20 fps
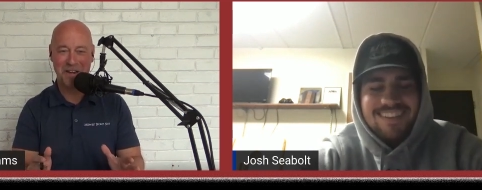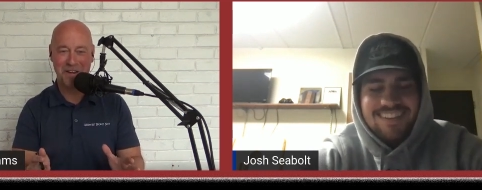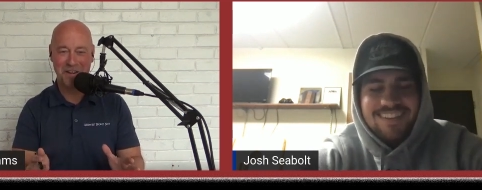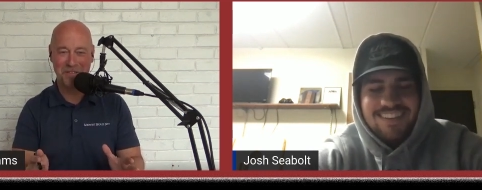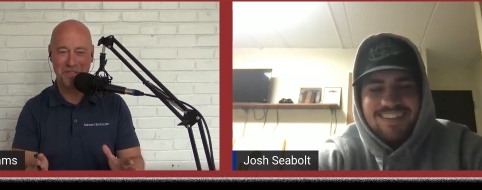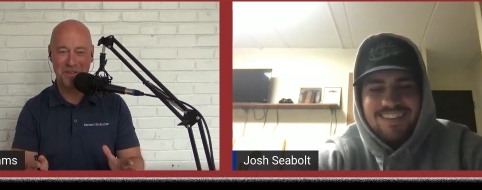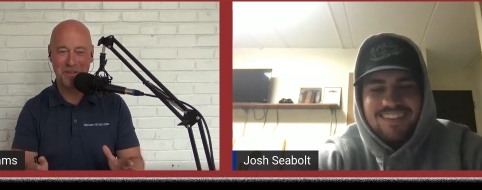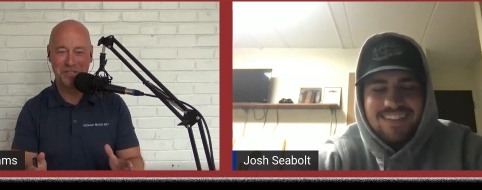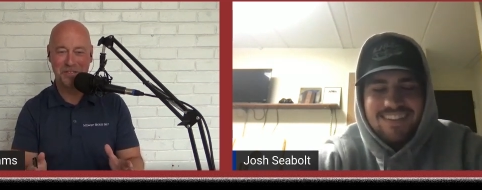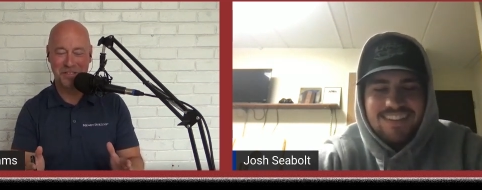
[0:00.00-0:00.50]

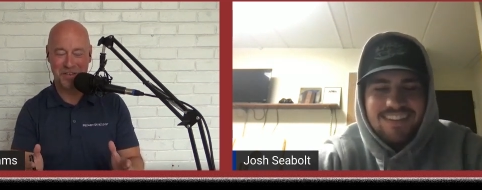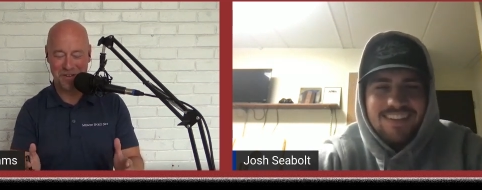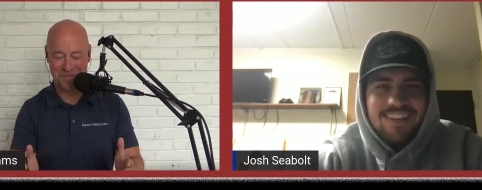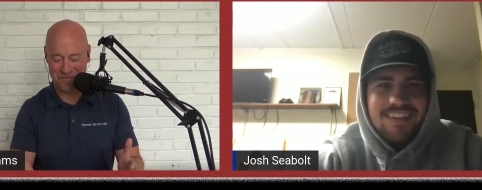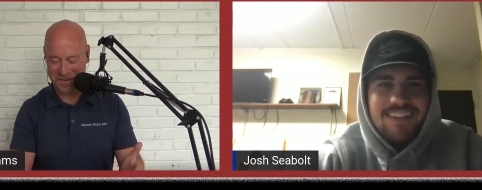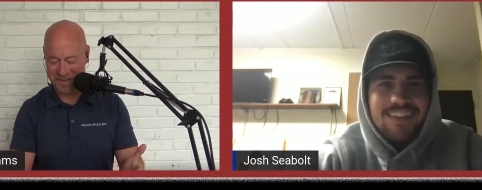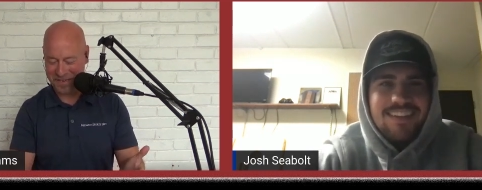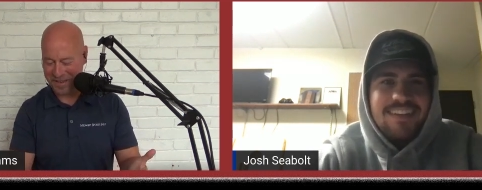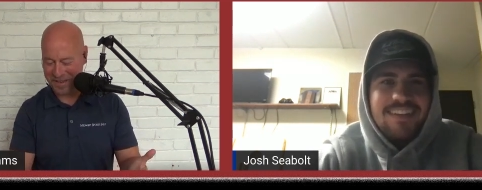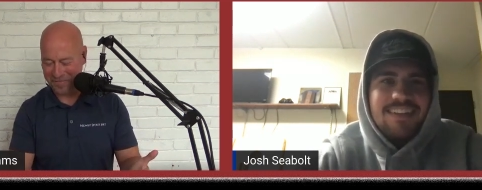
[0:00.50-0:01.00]
Speaker 1: interview. So I
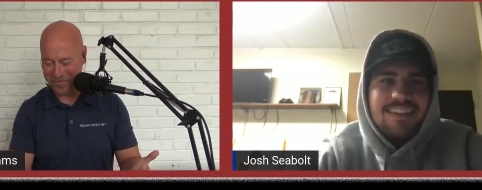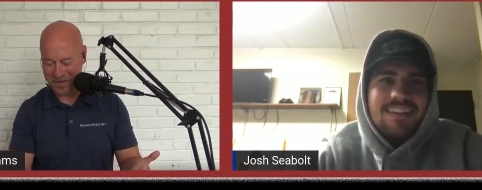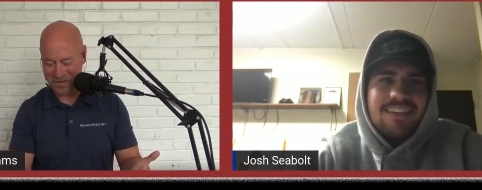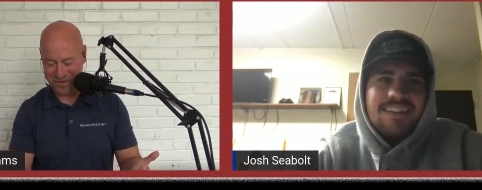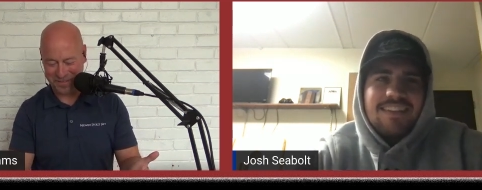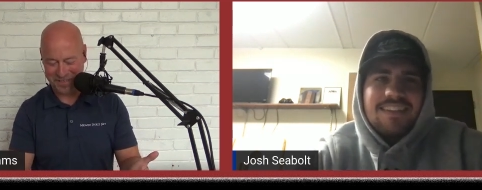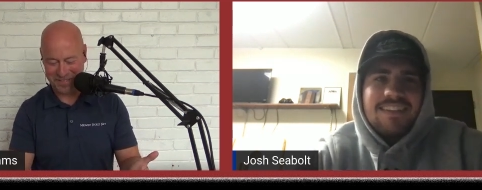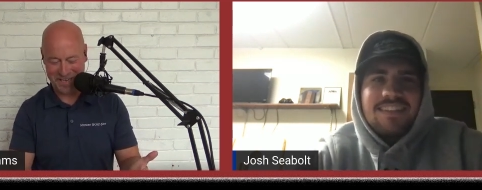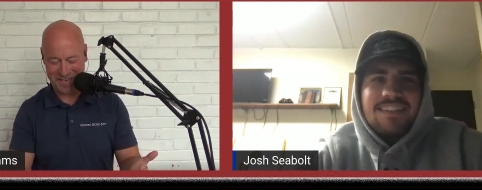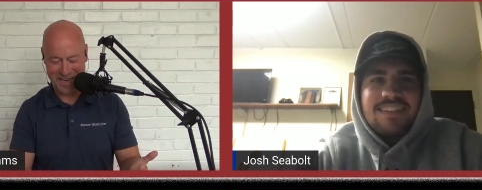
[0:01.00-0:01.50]
want to give
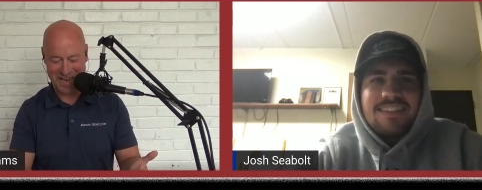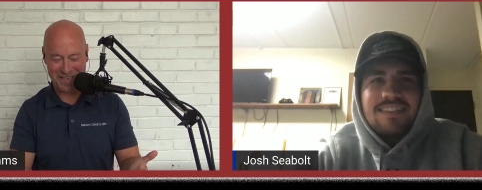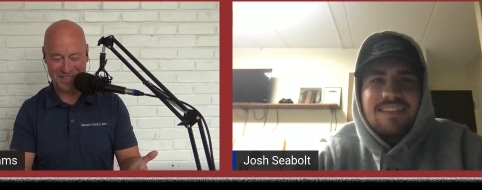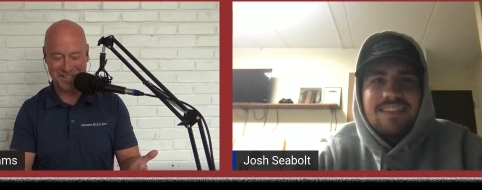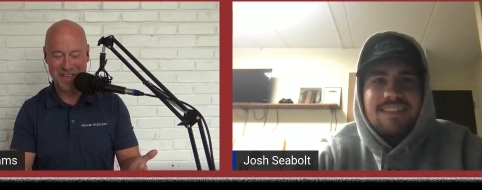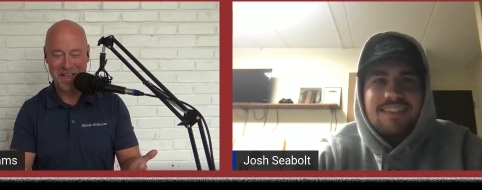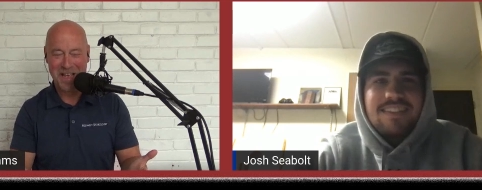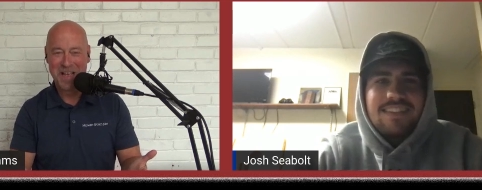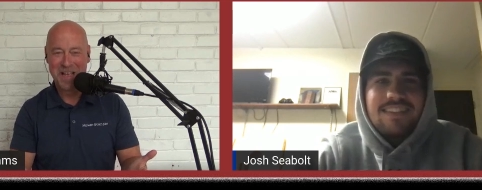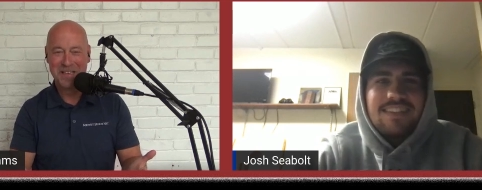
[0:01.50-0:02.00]
you a
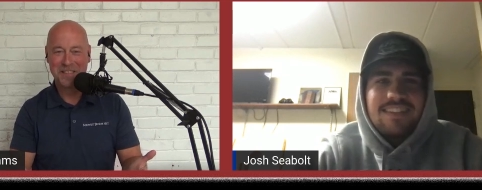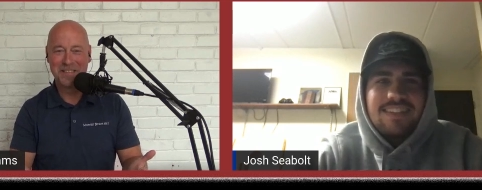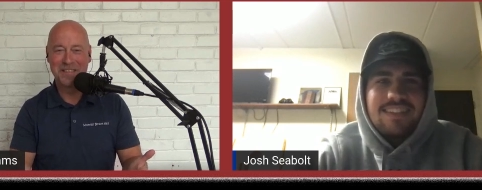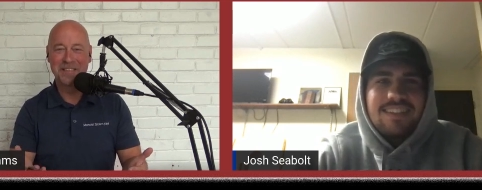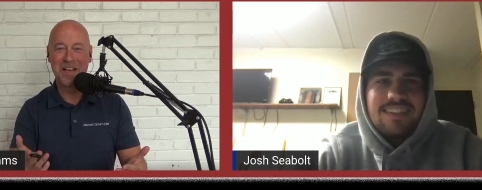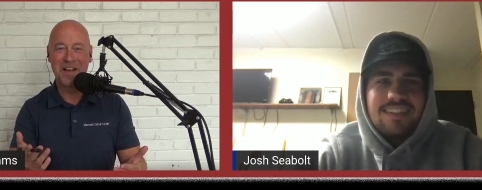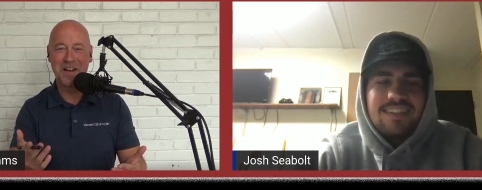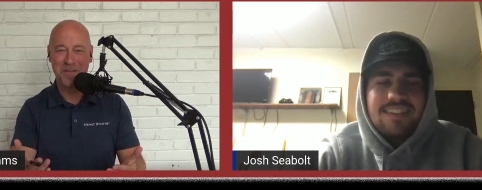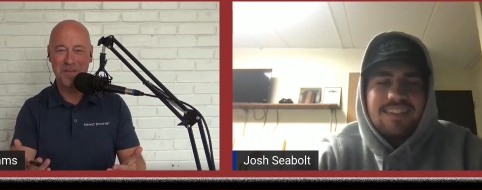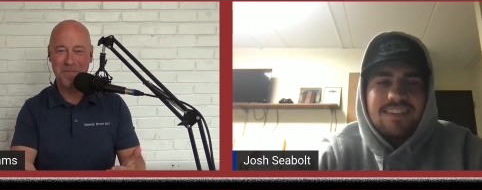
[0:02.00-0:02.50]
chance to
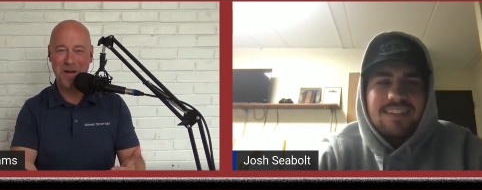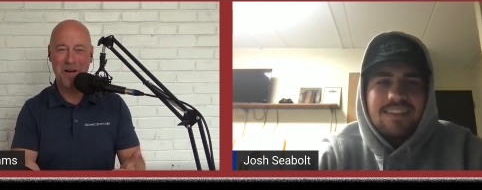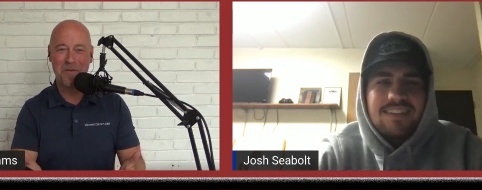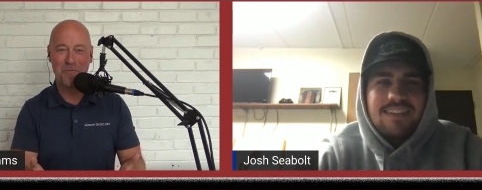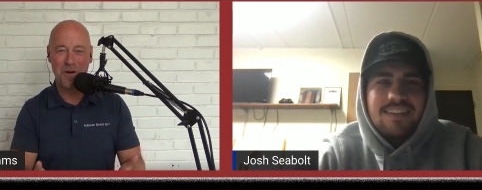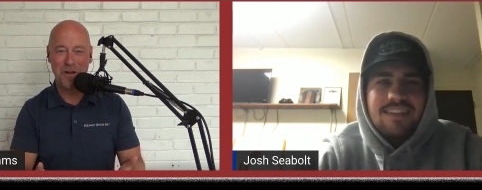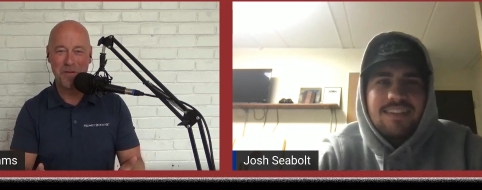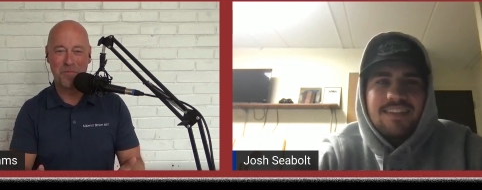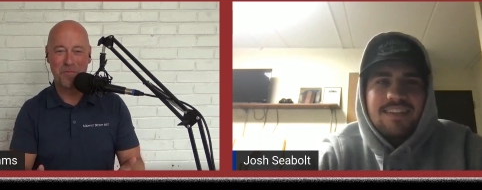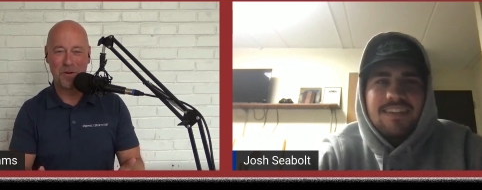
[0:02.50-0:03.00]
talk about
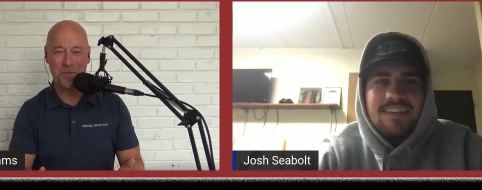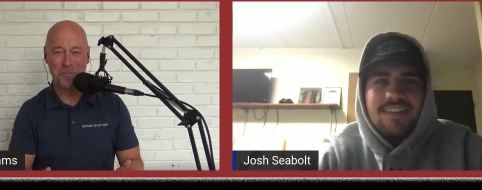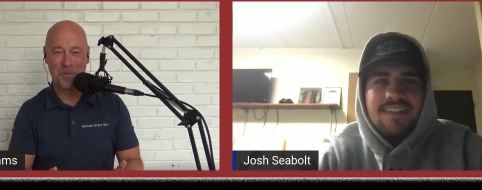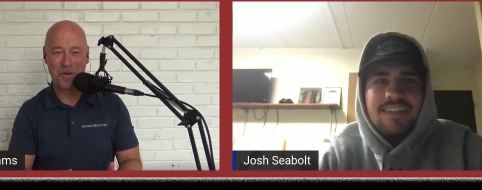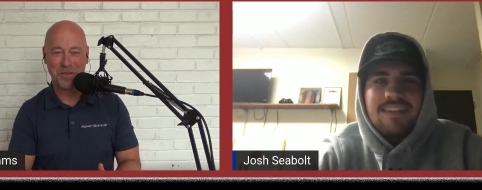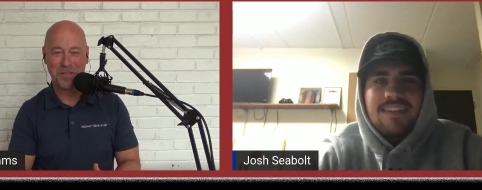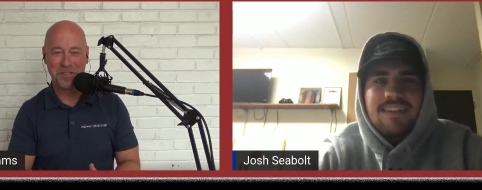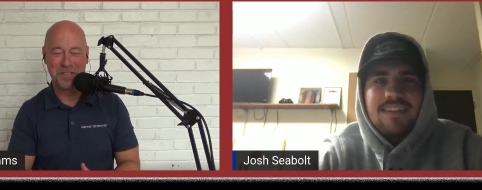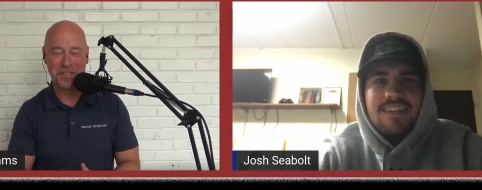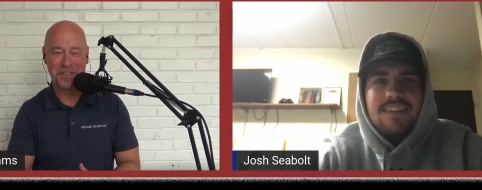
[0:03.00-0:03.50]
one more
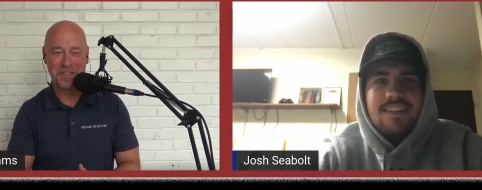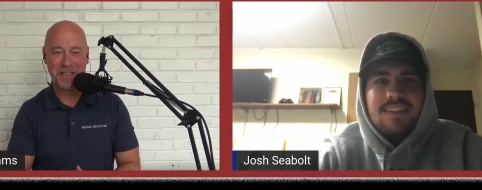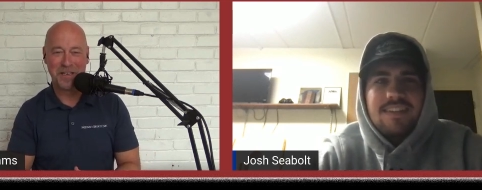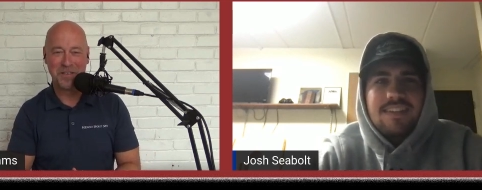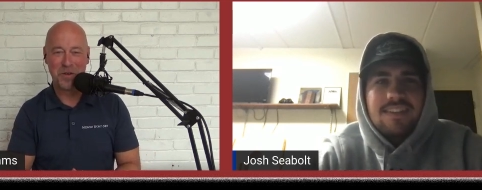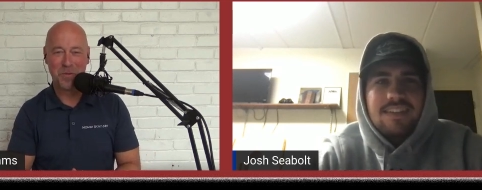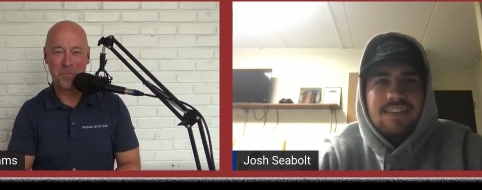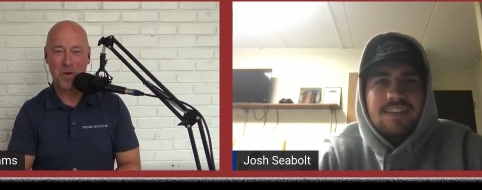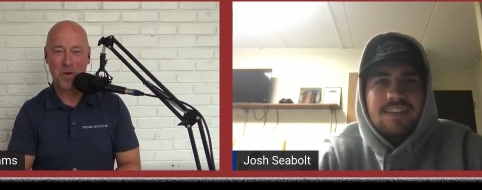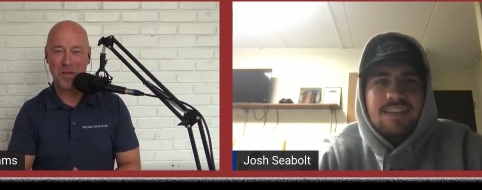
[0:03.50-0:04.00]
person,
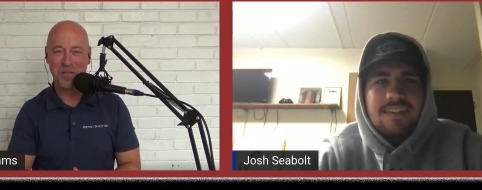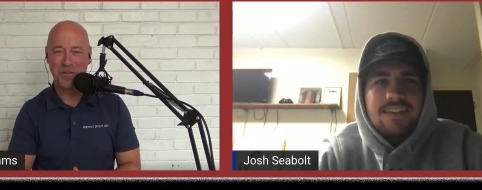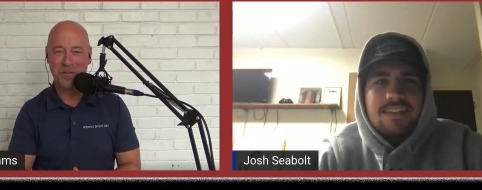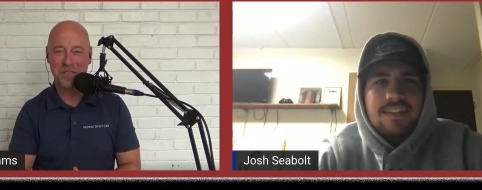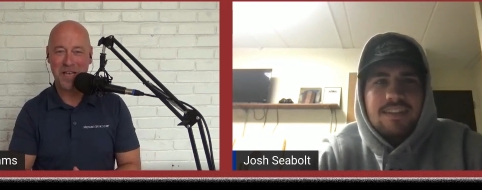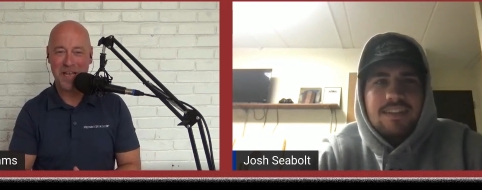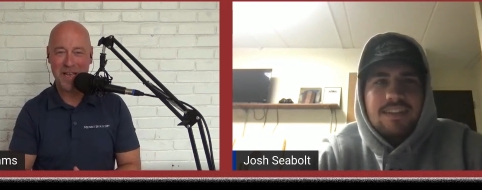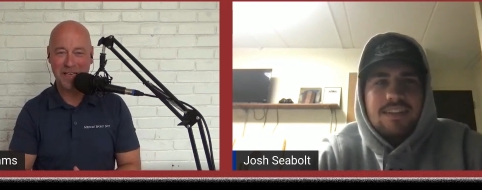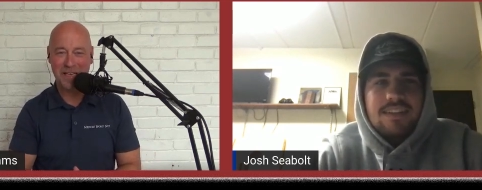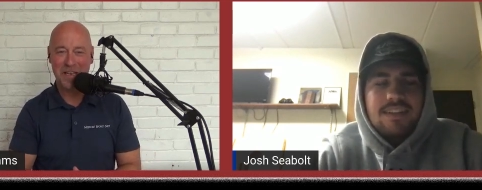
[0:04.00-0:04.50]
then your brother
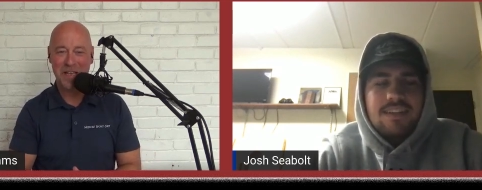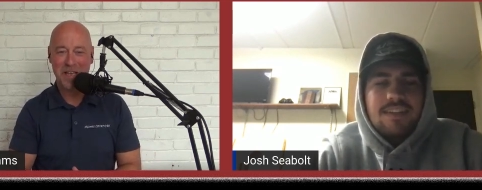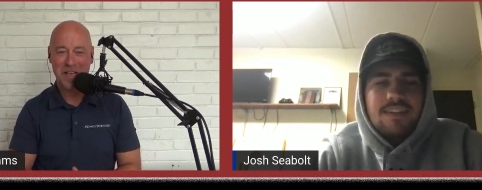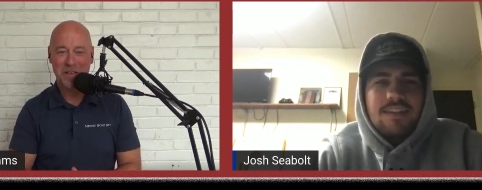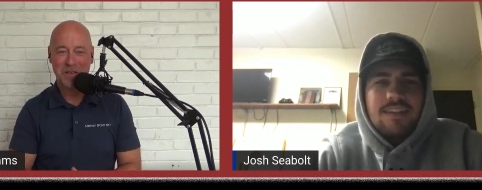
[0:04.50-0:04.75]
Tate,